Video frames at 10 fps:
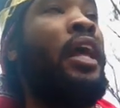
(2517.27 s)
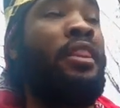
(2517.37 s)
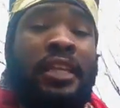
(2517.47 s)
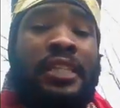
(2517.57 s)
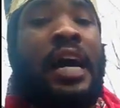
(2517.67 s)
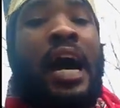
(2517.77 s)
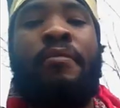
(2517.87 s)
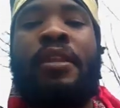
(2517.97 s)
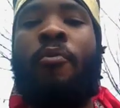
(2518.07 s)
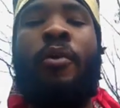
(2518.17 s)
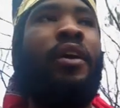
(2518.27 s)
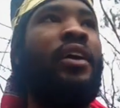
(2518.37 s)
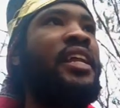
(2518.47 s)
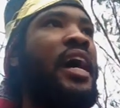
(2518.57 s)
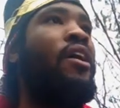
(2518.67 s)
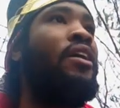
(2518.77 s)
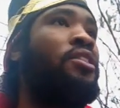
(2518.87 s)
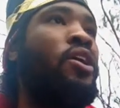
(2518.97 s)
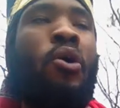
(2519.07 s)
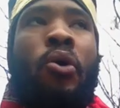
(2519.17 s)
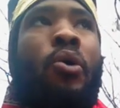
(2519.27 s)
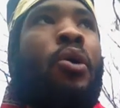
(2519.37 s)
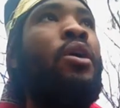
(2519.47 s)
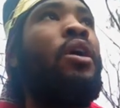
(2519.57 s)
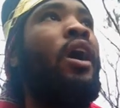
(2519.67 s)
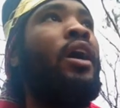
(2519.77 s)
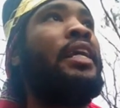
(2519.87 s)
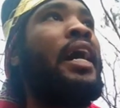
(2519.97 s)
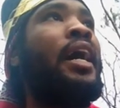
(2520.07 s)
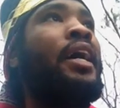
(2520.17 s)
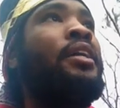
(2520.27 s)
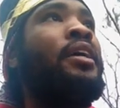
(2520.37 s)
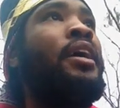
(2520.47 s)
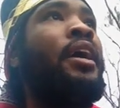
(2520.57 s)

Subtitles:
in the time that we're in now, in the whole nine,